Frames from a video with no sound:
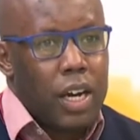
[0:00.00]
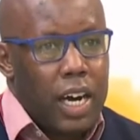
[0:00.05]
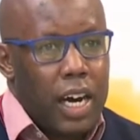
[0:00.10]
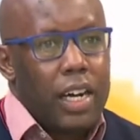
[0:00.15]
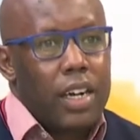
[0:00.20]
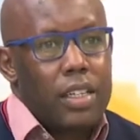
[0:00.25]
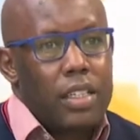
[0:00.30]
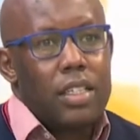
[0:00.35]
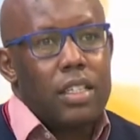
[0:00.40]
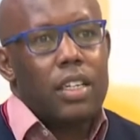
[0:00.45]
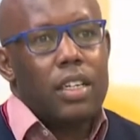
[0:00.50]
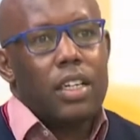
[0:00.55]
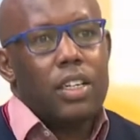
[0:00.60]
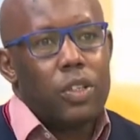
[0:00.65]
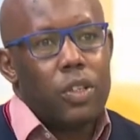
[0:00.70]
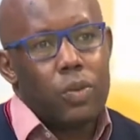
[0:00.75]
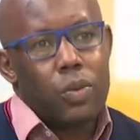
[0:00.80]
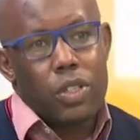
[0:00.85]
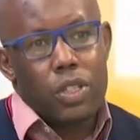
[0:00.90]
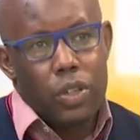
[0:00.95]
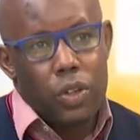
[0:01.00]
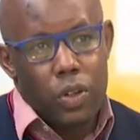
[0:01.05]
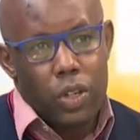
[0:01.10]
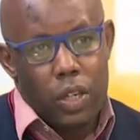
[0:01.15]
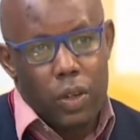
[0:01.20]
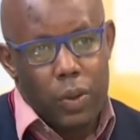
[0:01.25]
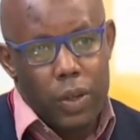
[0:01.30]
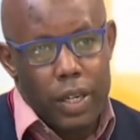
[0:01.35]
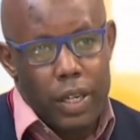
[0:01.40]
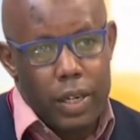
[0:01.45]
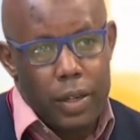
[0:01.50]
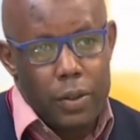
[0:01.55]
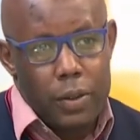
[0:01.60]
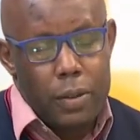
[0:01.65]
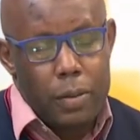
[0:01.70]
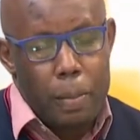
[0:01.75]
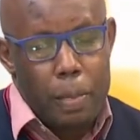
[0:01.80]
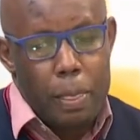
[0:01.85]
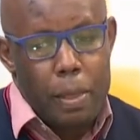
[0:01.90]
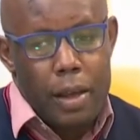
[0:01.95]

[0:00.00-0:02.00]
and resignation was the only way out.